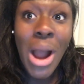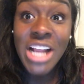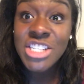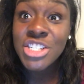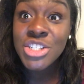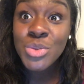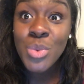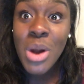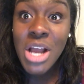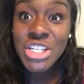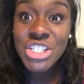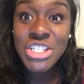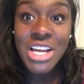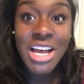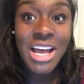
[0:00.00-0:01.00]
I just
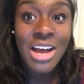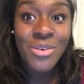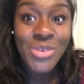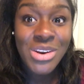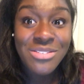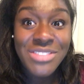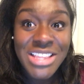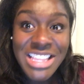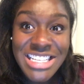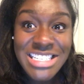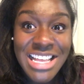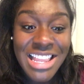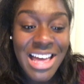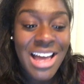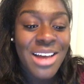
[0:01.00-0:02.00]
watched one of Lily's
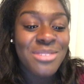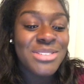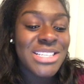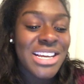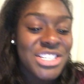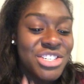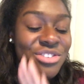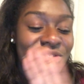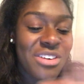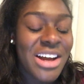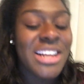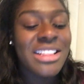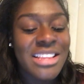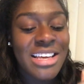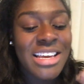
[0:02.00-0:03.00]
collabs and she
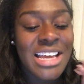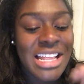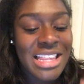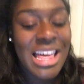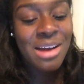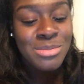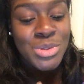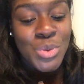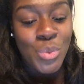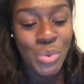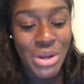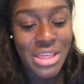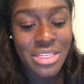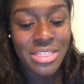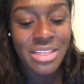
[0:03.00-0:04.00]
finally collabed
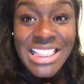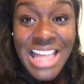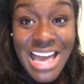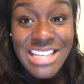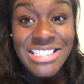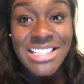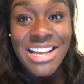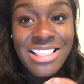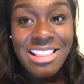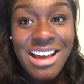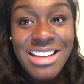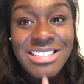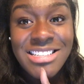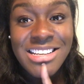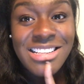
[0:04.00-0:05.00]
with Liza.
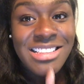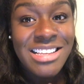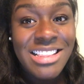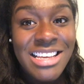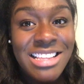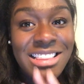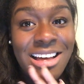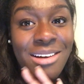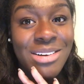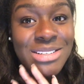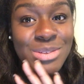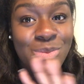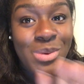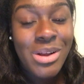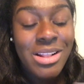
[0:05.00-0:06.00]
Liza and Lily, that was
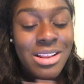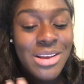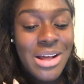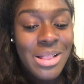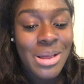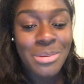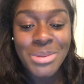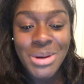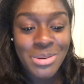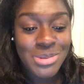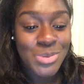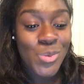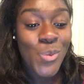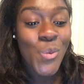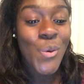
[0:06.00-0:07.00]
one collab that I
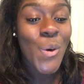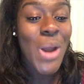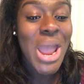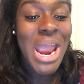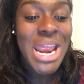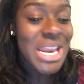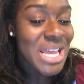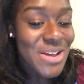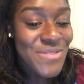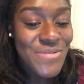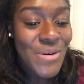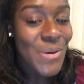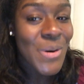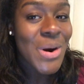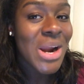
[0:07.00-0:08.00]
was waiting
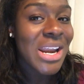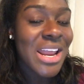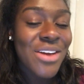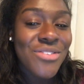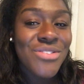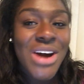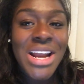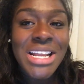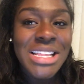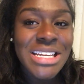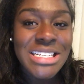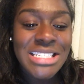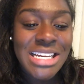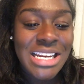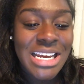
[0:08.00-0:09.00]
for and they finally
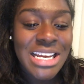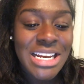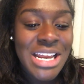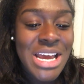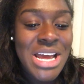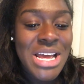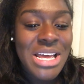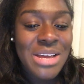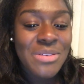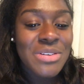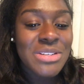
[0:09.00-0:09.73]
did it. It